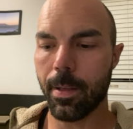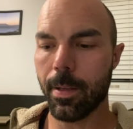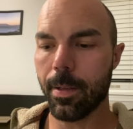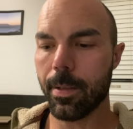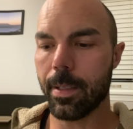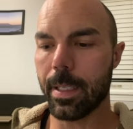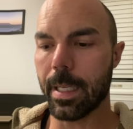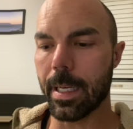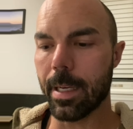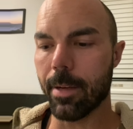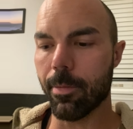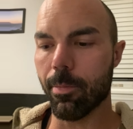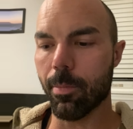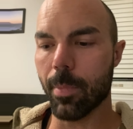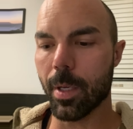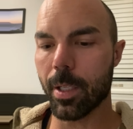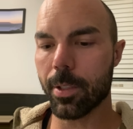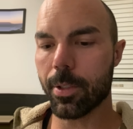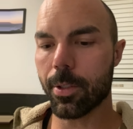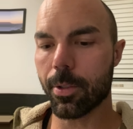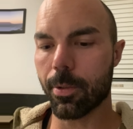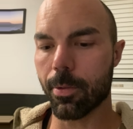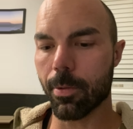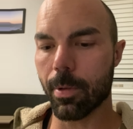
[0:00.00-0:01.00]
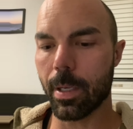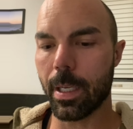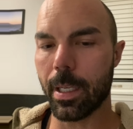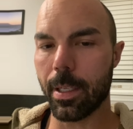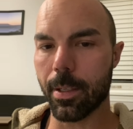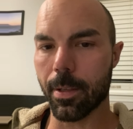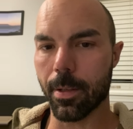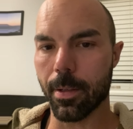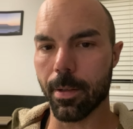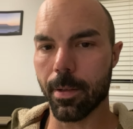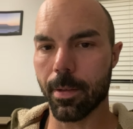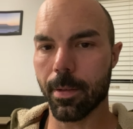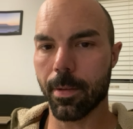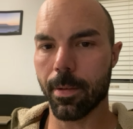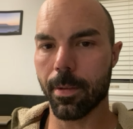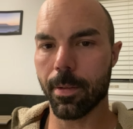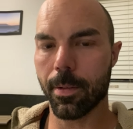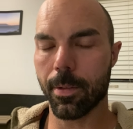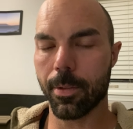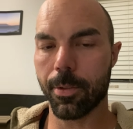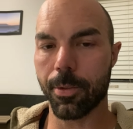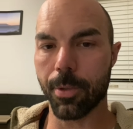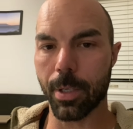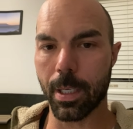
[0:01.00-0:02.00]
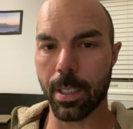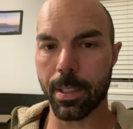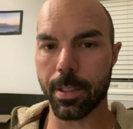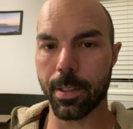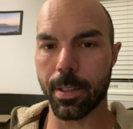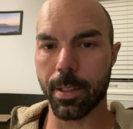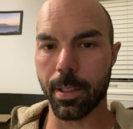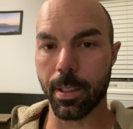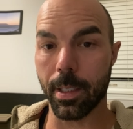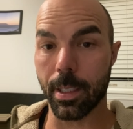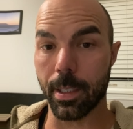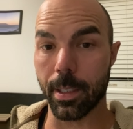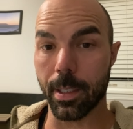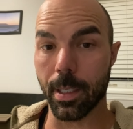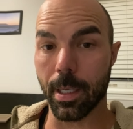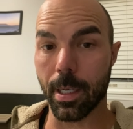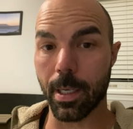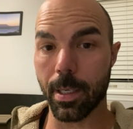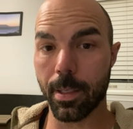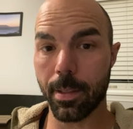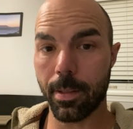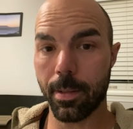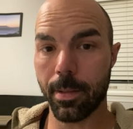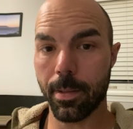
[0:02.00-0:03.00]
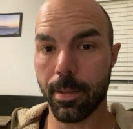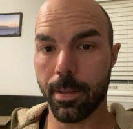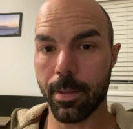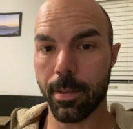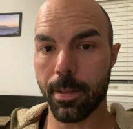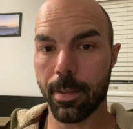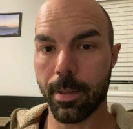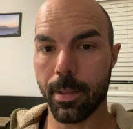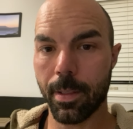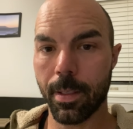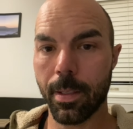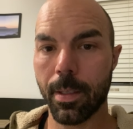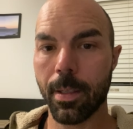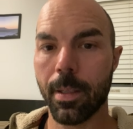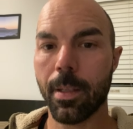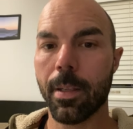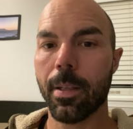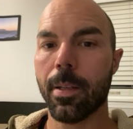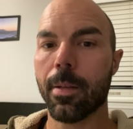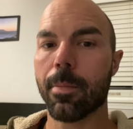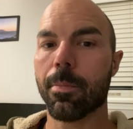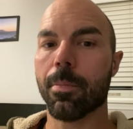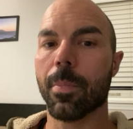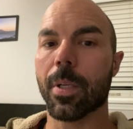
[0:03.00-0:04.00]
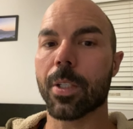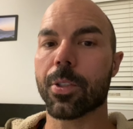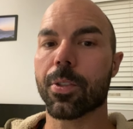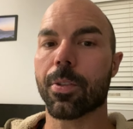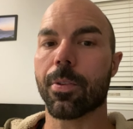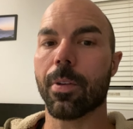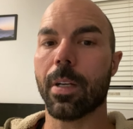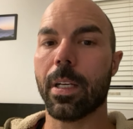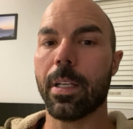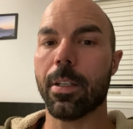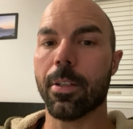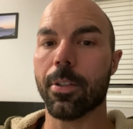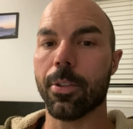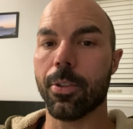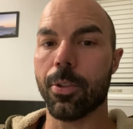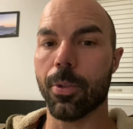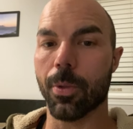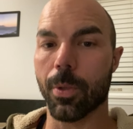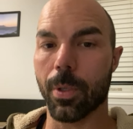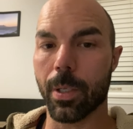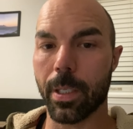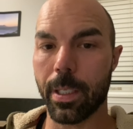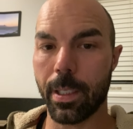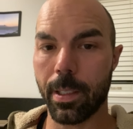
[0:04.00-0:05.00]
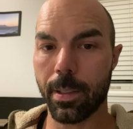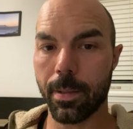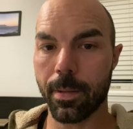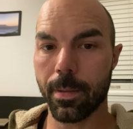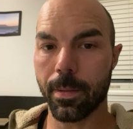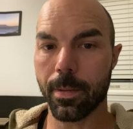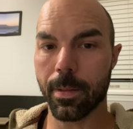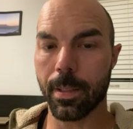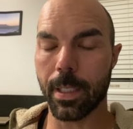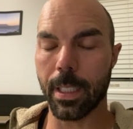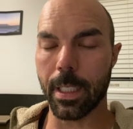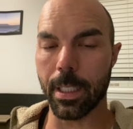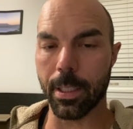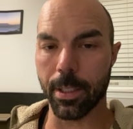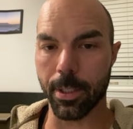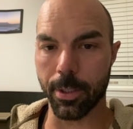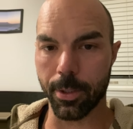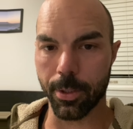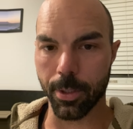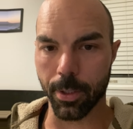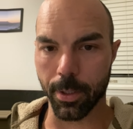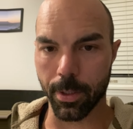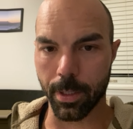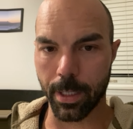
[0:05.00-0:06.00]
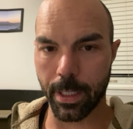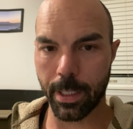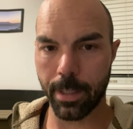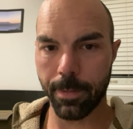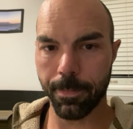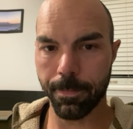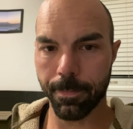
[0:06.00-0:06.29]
to have much greater trust in God, much greater joy in the journey,